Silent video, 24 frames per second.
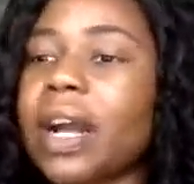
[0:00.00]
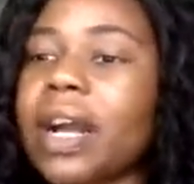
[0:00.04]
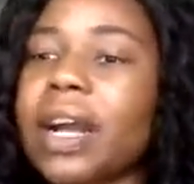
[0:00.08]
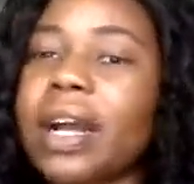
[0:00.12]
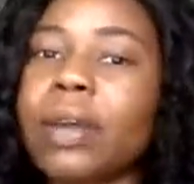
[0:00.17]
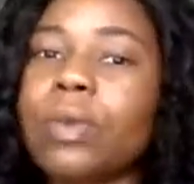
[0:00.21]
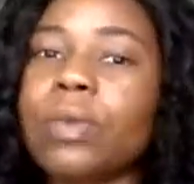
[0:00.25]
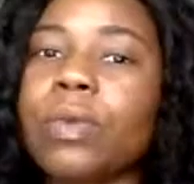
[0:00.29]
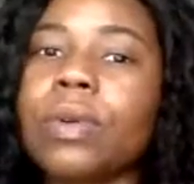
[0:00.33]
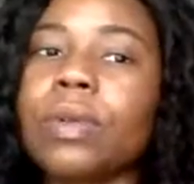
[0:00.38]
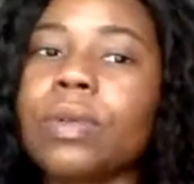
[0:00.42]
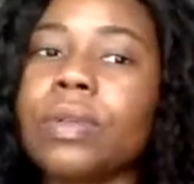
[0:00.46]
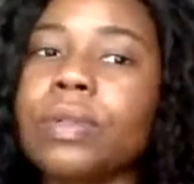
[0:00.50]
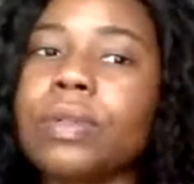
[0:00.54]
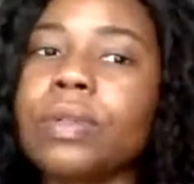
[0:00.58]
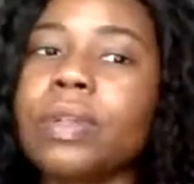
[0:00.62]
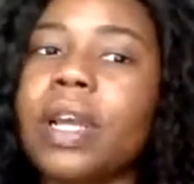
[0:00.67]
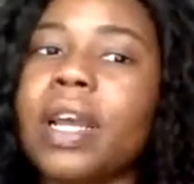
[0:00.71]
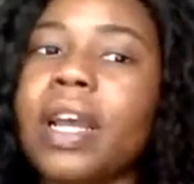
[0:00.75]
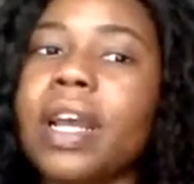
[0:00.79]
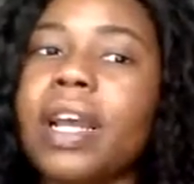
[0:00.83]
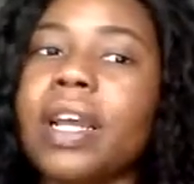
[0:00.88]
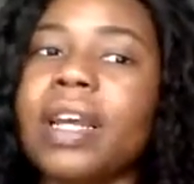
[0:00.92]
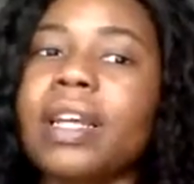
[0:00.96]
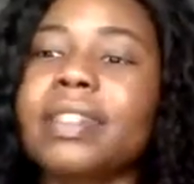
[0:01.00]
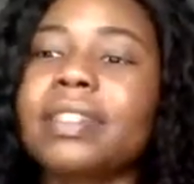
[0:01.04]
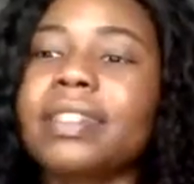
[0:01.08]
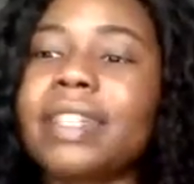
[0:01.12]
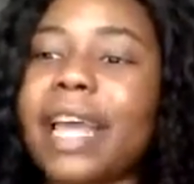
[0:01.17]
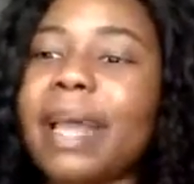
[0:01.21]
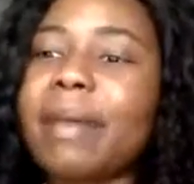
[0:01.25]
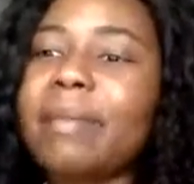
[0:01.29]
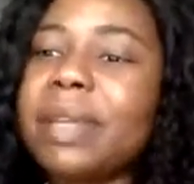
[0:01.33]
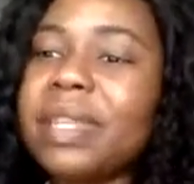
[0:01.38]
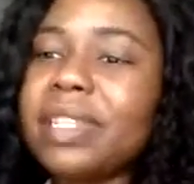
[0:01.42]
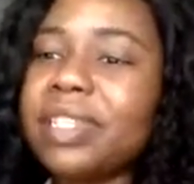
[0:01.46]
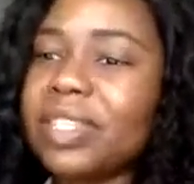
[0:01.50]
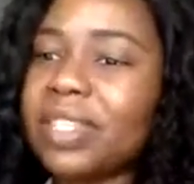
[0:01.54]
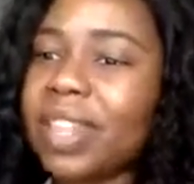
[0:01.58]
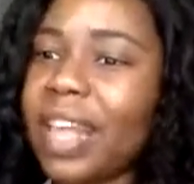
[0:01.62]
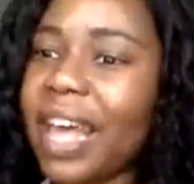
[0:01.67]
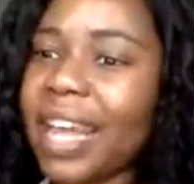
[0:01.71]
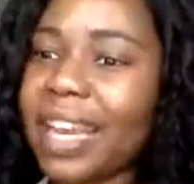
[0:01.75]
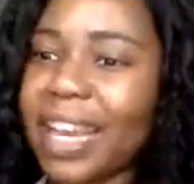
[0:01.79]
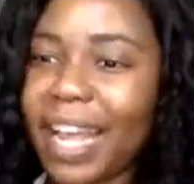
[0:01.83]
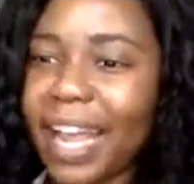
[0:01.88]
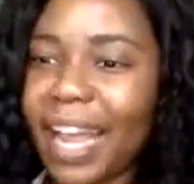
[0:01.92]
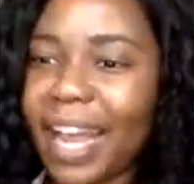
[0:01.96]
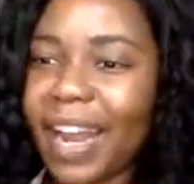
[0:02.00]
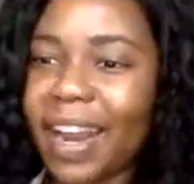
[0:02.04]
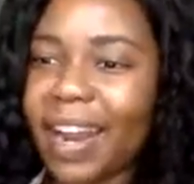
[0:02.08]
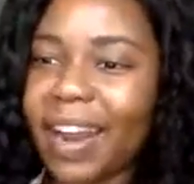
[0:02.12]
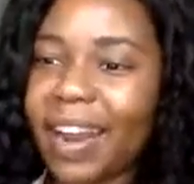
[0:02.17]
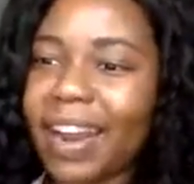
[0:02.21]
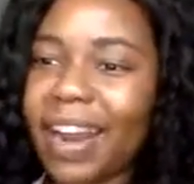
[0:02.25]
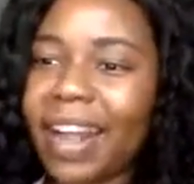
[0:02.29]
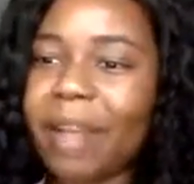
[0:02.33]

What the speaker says: I will damage that hair